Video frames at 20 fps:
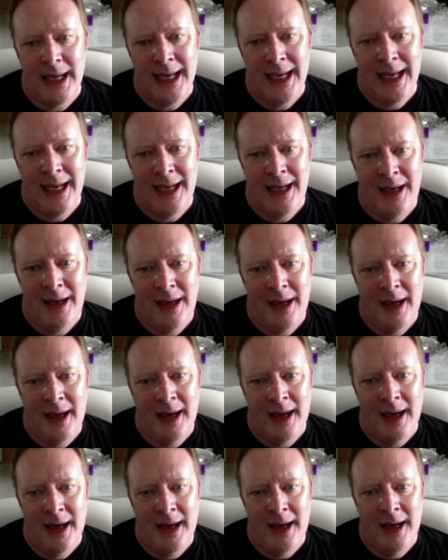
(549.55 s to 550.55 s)
in
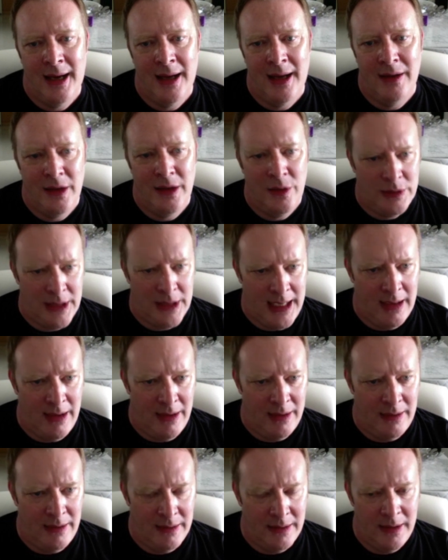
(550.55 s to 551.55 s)
New
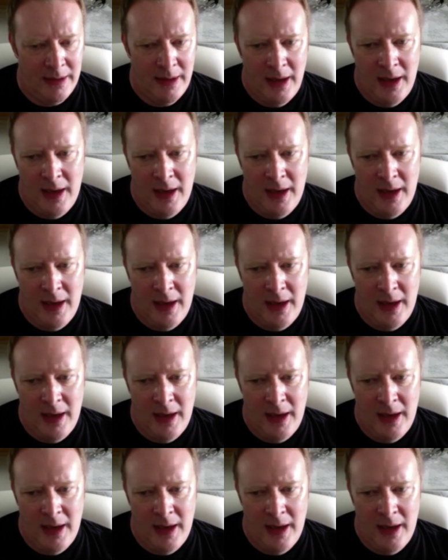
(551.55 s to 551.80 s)
Zealand.